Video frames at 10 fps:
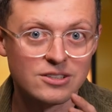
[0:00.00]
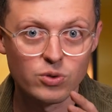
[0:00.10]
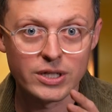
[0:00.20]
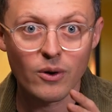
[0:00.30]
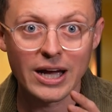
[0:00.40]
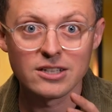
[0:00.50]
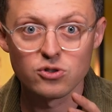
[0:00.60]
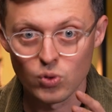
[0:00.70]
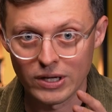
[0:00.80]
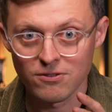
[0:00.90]
is required
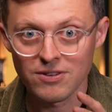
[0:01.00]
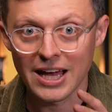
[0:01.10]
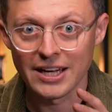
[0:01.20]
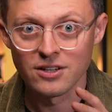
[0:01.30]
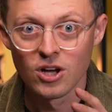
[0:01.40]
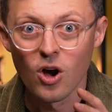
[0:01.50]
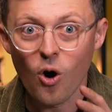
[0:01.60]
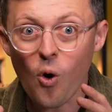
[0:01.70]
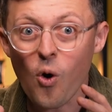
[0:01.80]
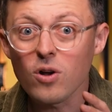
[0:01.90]
during flight.
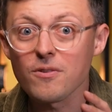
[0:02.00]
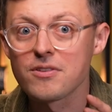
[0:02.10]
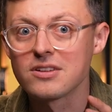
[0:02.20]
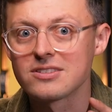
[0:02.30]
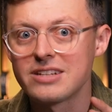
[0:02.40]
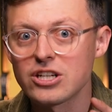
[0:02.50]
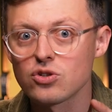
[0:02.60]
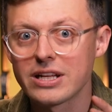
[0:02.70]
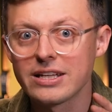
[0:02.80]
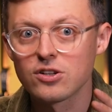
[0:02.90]
All of this
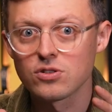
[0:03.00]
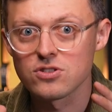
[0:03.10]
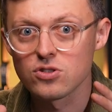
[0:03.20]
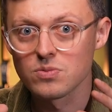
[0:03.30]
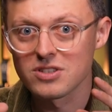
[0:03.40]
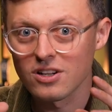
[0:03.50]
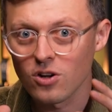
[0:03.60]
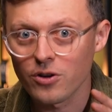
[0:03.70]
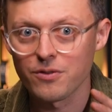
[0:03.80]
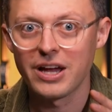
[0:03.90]
naturally consumes a
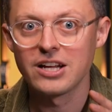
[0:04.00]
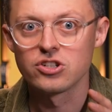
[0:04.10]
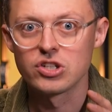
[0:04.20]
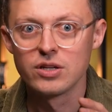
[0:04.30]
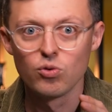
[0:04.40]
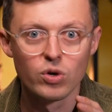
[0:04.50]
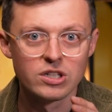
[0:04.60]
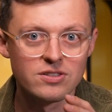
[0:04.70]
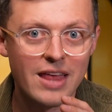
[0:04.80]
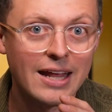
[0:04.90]
lot of energy,
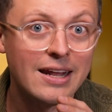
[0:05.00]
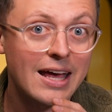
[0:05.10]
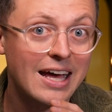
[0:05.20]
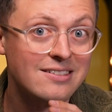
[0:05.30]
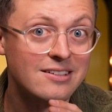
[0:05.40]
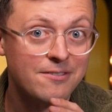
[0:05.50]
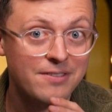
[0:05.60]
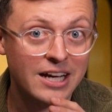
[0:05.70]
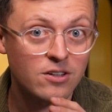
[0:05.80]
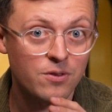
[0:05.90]
which then has an
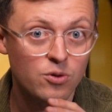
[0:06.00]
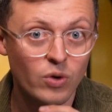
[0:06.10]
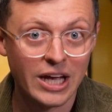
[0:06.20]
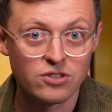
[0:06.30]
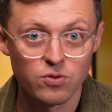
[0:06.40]
effect on the range,